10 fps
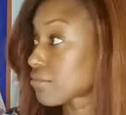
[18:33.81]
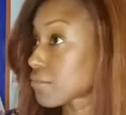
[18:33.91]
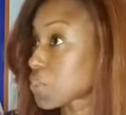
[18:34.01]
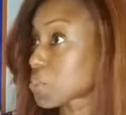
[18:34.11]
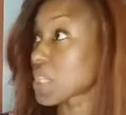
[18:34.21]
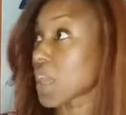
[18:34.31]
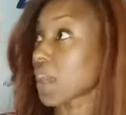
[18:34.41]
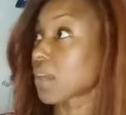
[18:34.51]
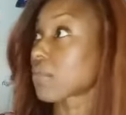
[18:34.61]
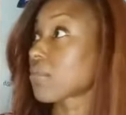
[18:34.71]
You
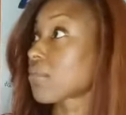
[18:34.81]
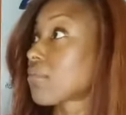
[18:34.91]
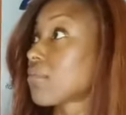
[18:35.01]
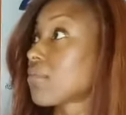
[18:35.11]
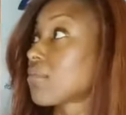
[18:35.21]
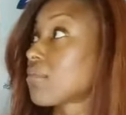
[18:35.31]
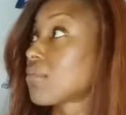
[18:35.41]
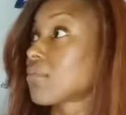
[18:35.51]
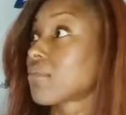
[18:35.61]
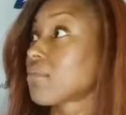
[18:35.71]
say,
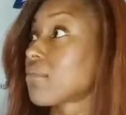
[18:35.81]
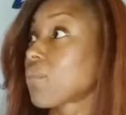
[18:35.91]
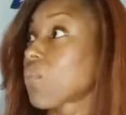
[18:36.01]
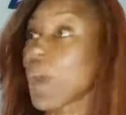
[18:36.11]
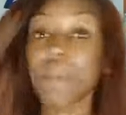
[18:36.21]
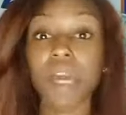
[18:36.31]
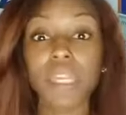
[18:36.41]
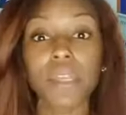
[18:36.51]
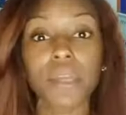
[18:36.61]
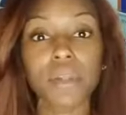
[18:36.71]
Why am I
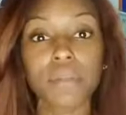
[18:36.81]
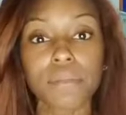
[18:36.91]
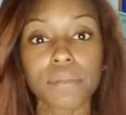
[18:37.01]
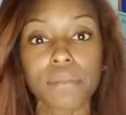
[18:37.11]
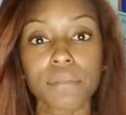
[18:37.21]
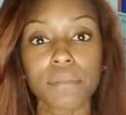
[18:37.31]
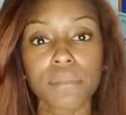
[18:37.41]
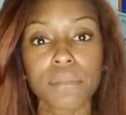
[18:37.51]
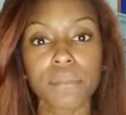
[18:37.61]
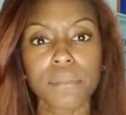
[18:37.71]
here?
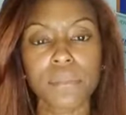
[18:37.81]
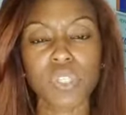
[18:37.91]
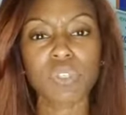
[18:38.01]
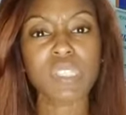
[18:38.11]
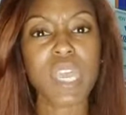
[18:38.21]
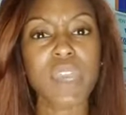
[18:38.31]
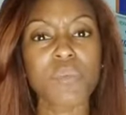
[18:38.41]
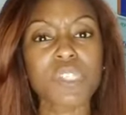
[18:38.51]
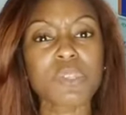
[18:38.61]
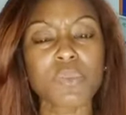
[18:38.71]
You say,
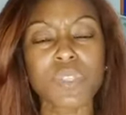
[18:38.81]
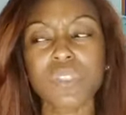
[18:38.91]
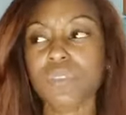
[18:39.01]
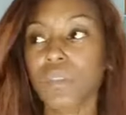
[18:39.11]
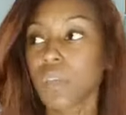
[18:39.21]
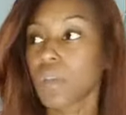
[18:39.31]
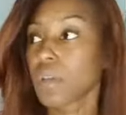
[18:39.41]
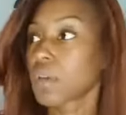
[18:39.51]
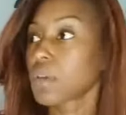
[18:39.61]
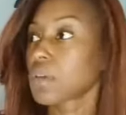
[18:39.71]
what's, what's,
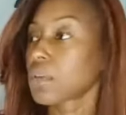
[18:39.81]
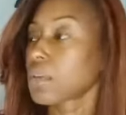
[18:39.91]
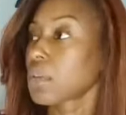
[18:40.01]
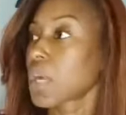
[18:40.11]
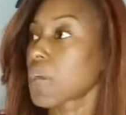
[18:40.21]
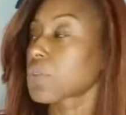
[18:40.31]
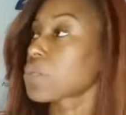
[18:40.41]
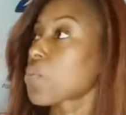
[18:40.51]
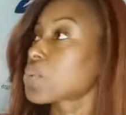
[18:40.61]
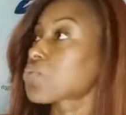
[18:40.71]
I don't
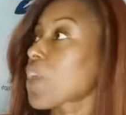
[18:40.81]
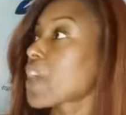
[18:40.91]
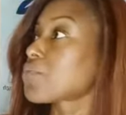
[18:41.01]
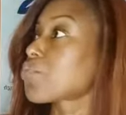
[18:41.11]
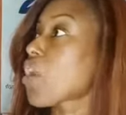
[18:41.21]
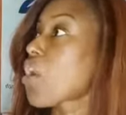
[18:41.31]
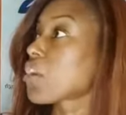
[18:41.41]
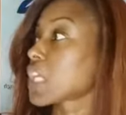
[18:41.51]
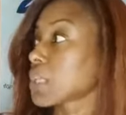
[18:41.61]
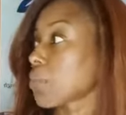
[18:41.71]
know what's right and
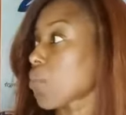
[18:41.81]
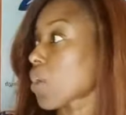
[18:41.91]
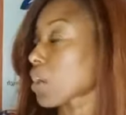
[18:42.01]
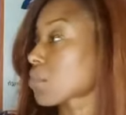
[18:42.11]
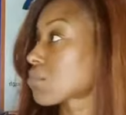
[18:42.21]
wrong anymore.